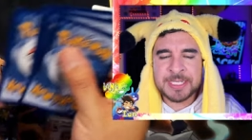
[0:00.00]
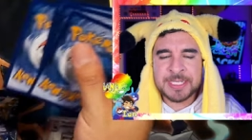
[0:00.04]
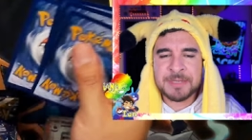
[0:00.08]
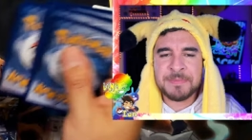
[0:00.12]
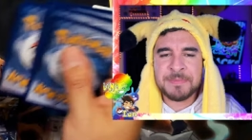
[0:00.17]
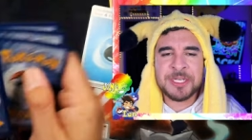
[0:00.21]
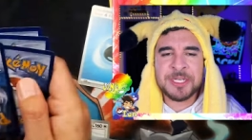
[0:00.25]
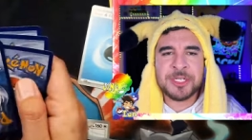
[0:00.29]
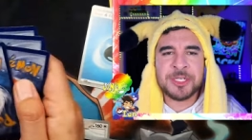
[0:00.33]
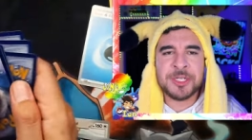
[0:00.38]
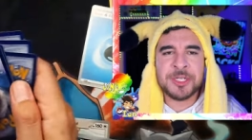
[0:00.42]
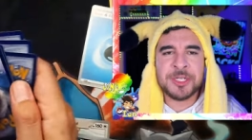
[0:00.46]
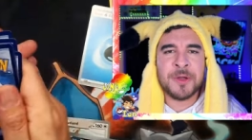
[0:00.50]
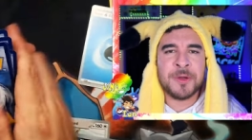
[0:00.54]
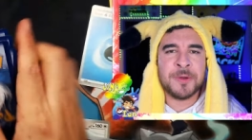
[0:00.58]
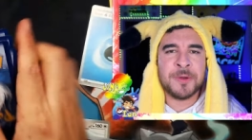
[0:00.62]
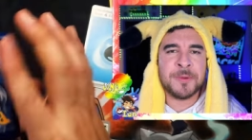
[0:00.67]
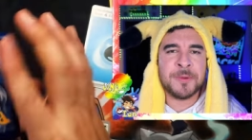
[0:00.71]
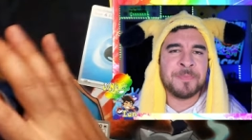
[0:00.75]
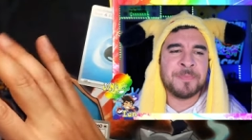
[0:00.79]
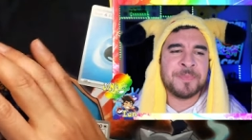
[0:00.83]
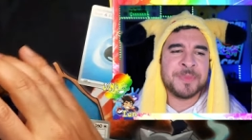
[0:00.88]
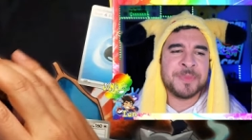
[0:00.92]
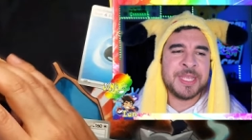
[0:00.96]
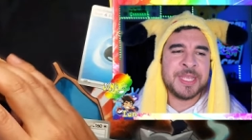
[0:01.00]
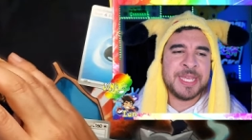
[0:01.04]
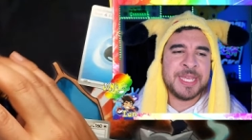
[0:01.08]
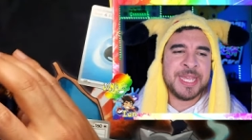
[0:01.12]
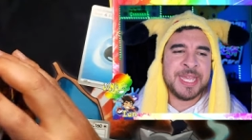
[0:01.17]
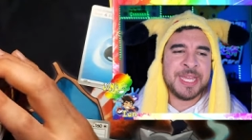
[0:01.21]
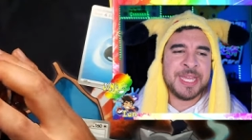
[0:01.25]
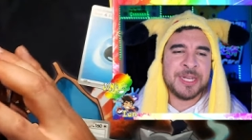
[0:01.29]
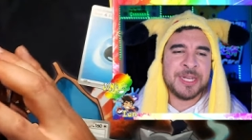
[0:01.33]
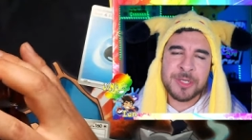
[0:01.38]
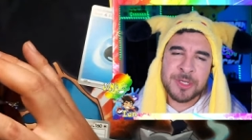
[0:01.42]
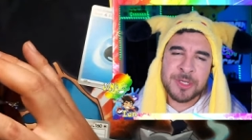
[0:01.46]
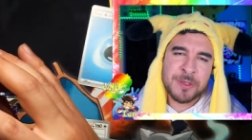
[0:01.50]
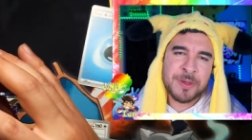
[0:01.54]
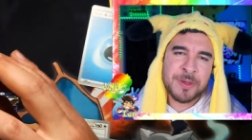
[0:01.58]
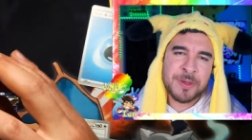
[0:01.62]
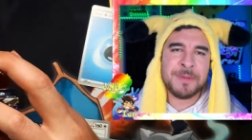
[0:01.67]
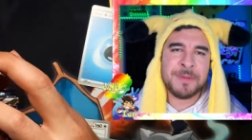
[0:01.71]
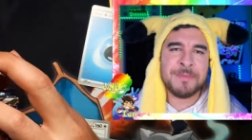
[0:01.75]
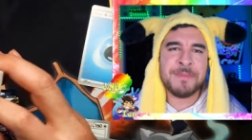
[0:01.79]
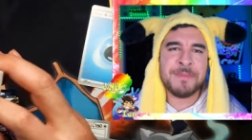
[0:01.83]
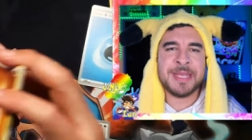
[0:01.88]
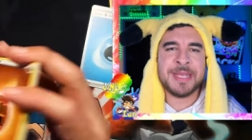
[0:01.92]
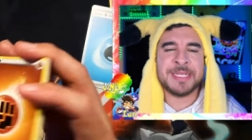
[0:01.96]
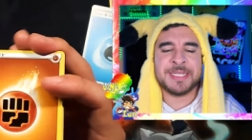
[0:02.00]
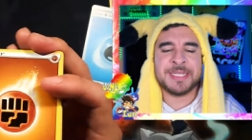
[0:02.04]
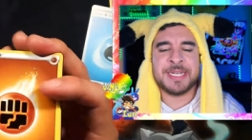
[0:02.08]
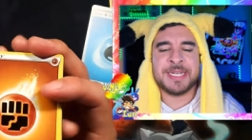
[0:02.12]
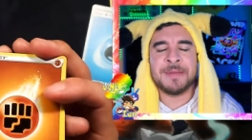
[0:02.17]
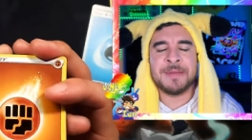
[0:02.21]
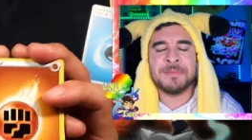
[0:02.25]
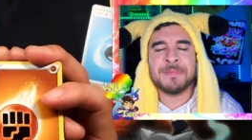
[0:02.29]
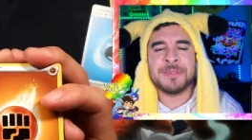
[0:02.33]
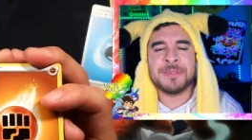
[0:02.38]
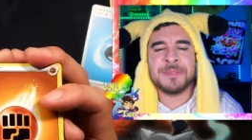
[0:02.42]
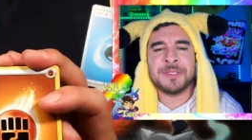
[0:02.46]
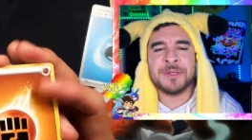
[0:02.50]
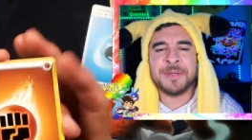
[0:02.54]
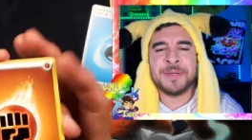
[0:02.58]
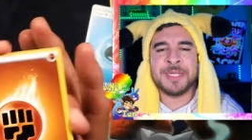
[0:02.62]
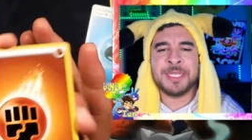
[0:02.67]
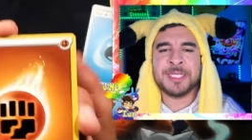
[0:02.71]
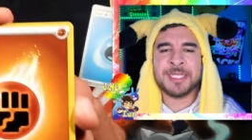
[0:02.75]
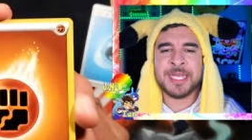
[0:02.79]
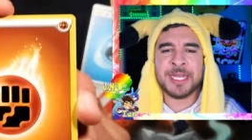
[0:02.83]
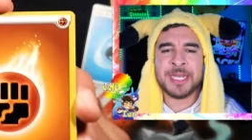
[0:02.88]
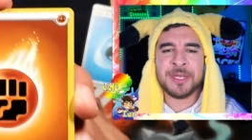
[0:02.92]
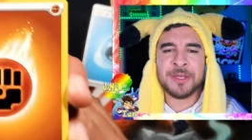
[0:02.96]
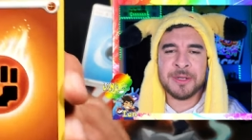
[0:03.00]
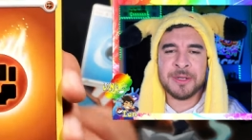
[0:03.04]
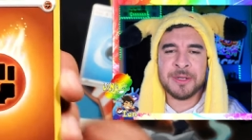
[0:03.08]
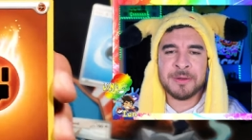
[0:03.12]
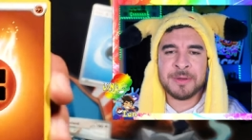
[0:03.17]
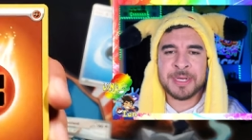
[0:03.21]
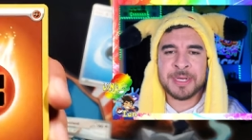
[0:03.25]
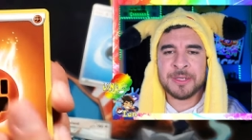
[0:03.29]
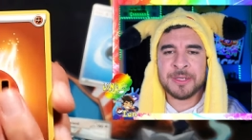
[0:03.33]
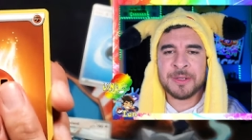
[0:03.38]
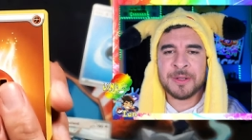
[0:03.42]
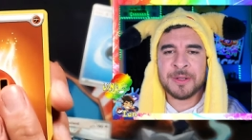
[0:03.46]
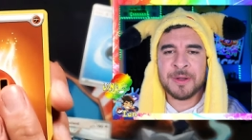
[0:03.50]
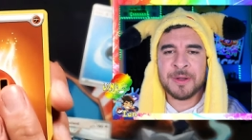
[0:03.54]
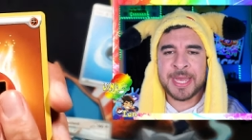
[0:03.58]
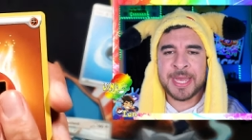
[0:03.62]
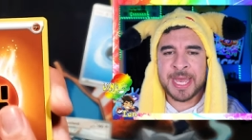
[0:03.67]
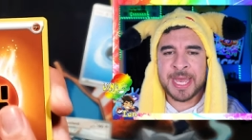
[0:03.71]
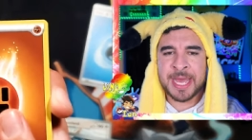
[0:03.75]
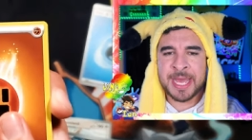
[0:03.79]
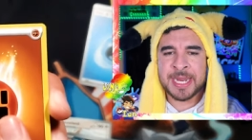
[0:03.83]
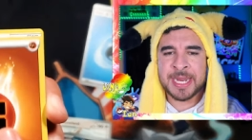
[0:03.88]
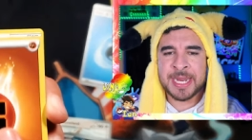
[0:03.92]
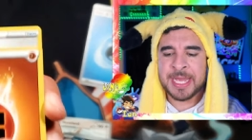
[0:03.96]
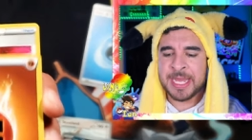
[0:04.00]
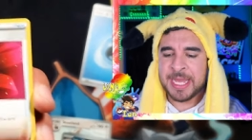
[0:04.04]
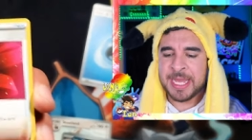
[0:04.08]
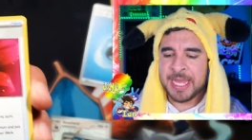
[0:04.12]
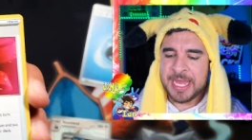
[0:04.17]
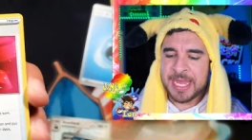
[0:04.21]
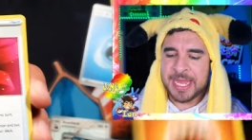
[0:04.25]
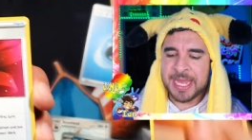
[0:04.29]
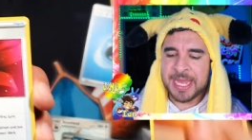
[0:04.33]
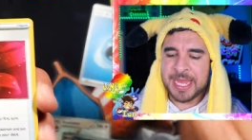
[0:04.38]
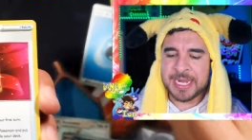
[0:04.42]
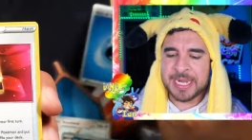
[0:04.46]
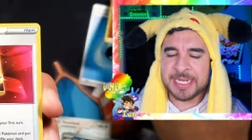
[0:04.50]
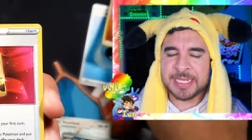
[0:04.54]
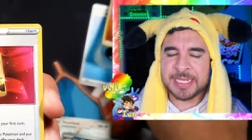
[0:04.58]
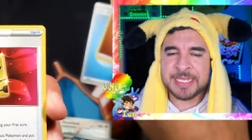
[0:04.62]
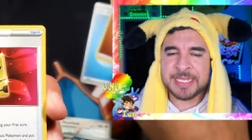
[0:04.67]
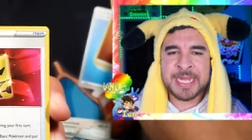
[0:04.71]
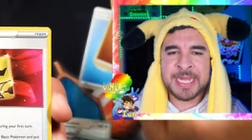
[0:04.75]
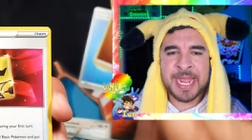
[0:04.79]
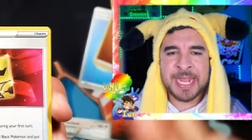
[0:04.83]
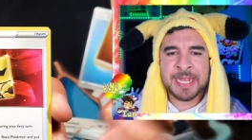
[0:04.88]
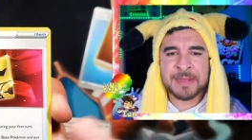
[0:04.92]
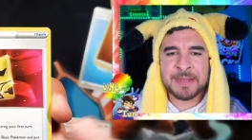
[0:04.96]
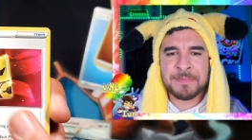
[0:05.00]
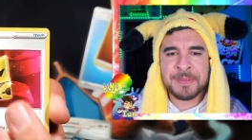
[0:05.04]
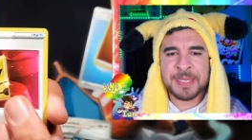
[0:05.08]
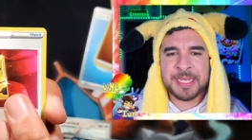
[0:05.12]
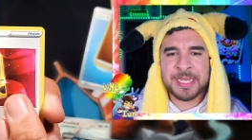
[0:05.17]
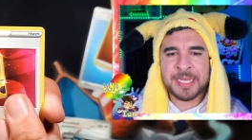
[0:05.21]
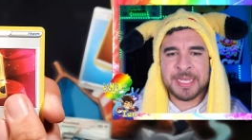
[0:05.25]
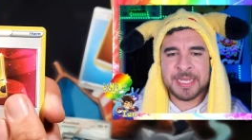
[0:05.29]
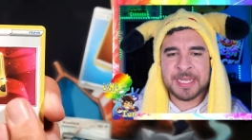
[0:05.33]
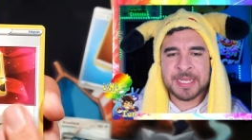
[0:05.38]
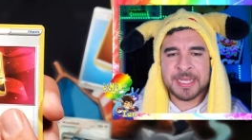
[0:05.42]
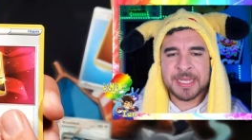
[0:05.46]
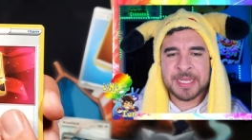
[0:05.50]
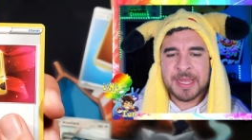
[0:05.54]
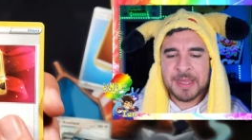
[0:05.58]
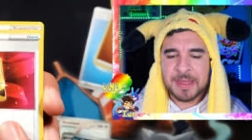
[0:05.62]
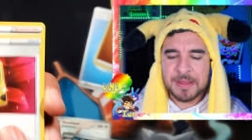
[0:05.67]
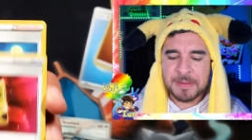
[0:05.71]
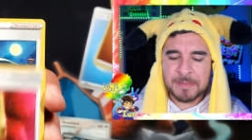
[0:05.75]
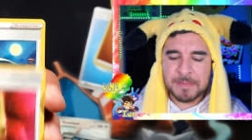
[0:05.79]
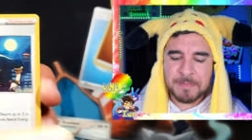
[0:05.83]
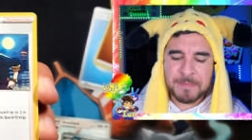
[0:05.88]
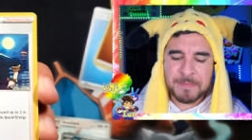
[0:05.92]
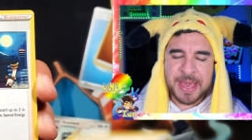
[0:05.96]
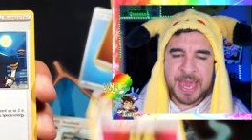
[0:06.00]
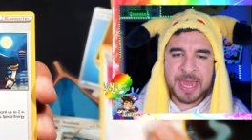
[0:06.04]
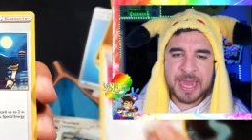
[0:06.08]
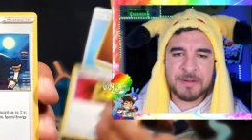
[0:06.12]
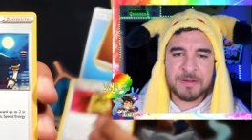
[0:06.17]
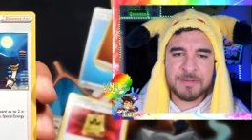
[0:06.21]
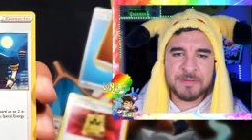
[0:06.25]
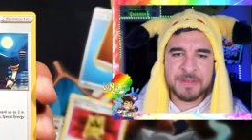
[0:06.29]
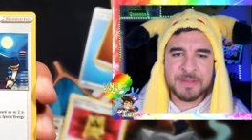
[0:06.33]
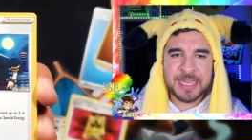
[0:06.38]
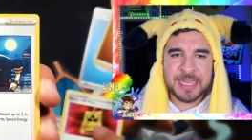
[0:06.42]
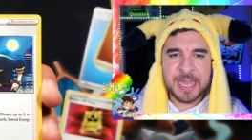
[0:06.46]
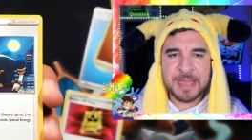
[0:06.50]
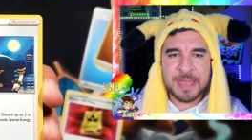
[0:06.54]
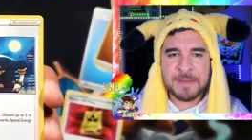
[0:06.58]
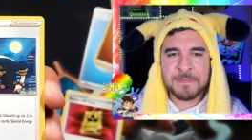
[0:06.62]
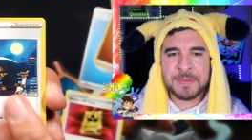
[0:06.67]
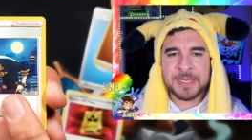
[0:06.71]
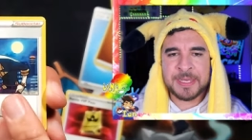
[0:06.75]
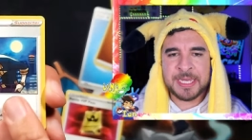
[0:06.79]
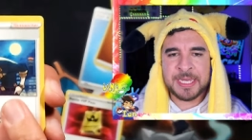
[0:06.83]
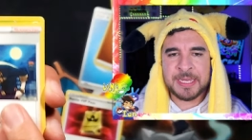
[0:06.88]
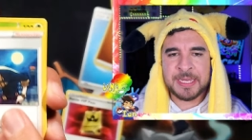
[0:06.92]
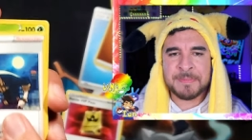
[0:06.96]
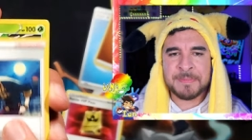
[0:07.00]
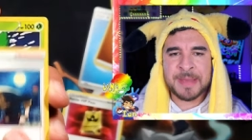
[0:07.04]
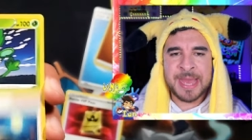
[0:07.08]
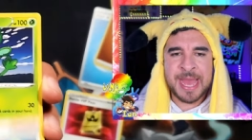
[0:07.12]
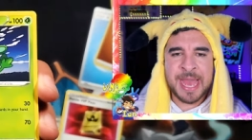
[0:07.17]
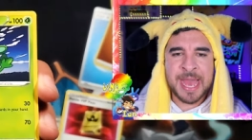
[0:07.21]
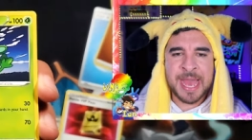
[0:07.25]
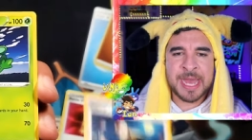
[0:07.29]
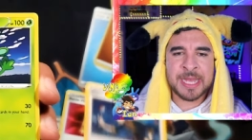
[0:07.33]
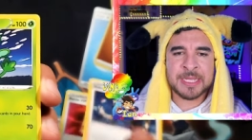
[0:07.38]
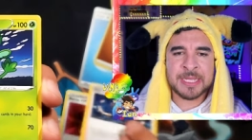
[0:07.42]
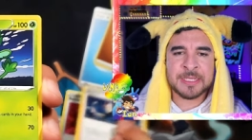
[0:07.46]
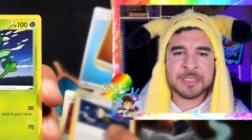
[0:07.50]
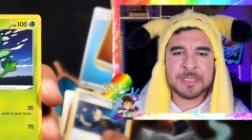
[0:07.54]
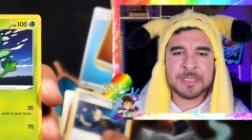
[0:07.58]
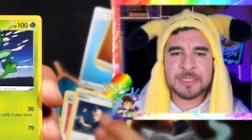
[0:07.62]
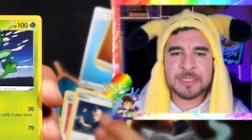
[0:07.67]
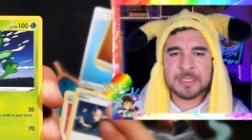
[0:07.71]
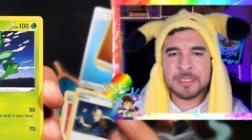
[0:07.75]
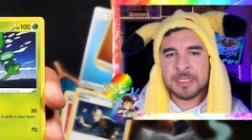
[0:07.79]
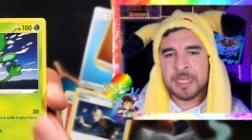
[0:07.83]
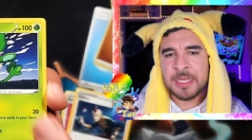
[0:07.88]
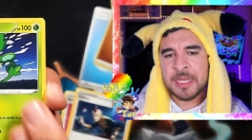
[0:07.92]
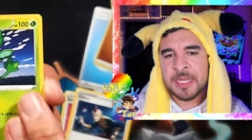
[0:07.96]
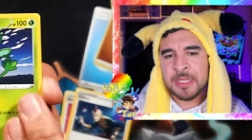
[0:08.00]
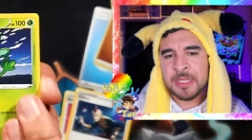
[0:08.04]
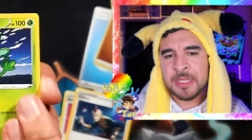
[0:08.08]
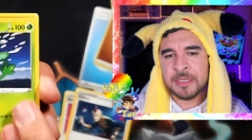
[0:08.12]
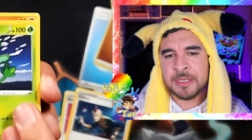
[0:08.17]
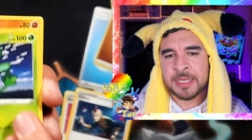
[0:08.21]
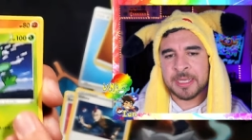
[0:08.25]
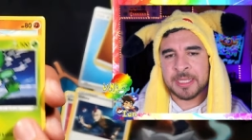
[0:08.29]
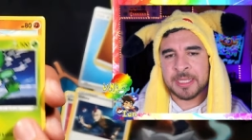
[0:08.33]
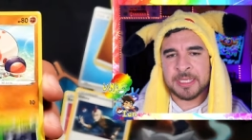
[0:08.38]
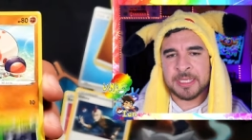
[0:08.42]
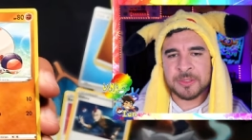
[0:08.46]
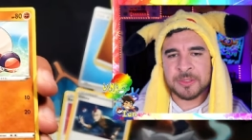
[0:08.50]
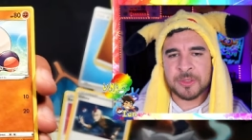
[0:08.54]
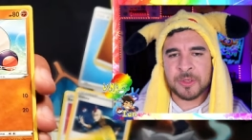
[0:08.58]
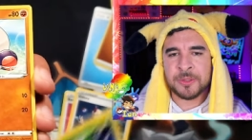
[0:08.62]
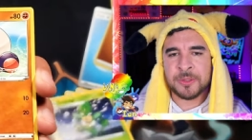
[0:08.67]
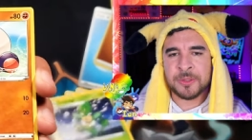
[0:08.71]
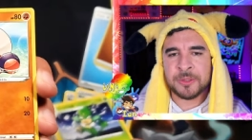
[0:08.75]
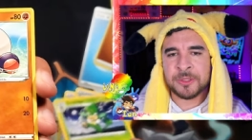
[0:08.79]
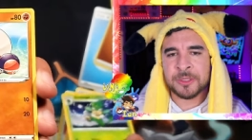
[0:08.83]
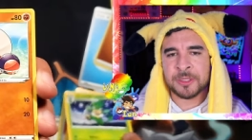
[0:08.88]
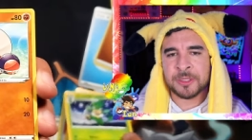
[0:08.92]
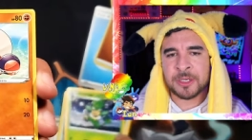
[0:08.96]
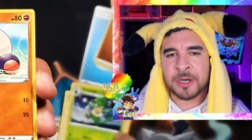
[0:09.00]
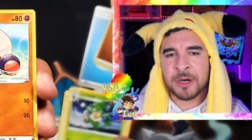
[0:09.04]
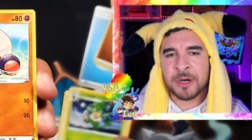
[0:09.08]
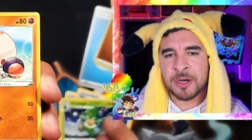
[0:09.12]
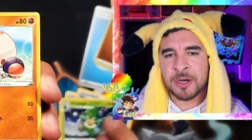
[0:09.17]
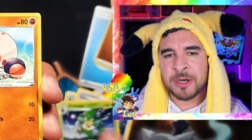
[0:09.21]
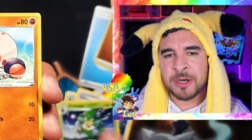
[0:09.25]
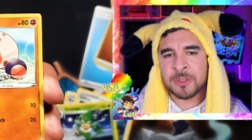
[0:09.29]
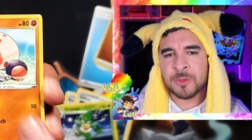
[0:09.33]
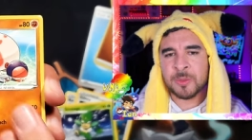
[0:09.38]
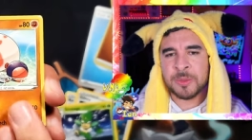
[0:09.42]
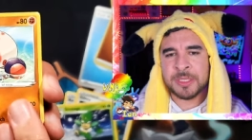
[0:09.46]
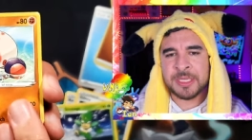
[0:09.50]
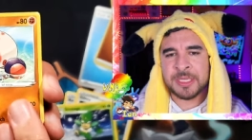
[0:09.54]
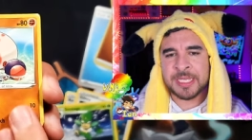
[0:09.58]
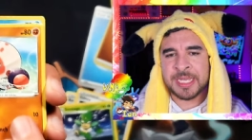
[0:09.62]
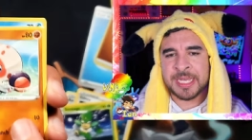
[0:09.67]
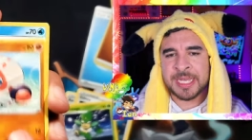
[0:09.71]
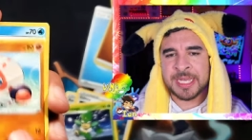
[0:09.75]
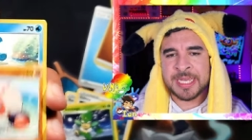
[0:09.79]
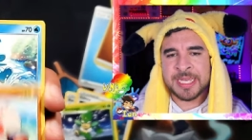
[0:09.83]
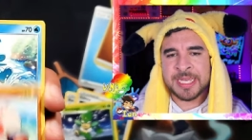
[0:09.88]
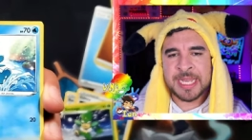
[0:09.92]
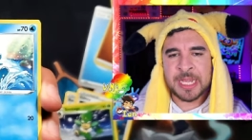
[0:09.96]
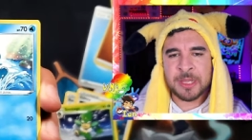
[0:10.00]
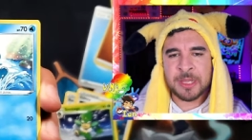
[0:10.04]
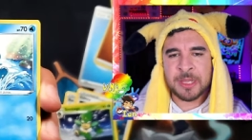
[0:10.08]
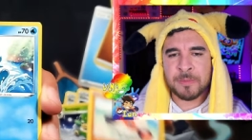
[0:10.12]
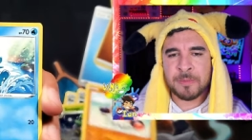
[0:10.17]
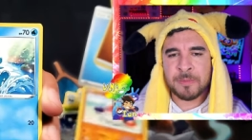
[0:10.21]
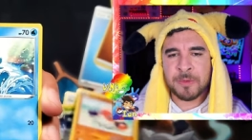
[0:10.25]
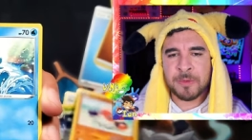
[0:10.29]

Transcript: to be shown. It knew I'd mess it up, so it said, you know what, go ahead and take a peek. Battle VIP pass. Look at these older cards with the yellow